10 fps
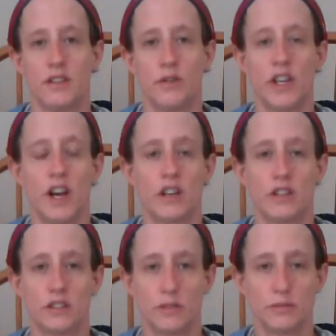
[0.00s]
we got
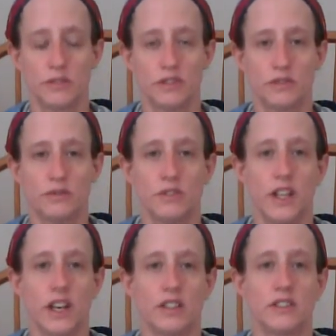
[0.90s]
hooked up with the school
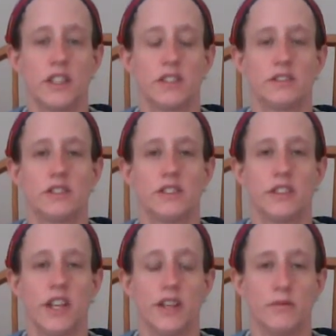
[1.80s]
guidance counselor,
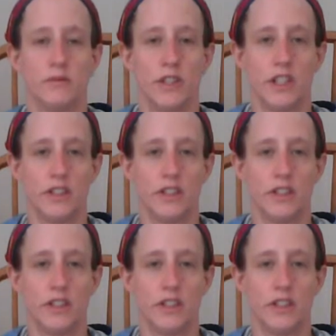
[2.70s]
and